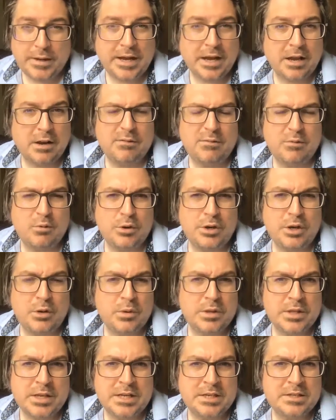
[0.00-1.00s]
California
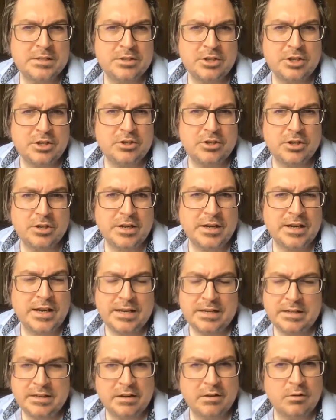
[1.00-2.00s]
with an institution in
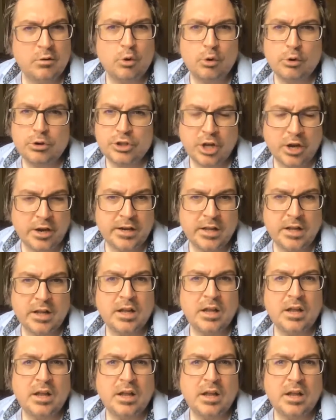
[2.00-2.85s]
India or China,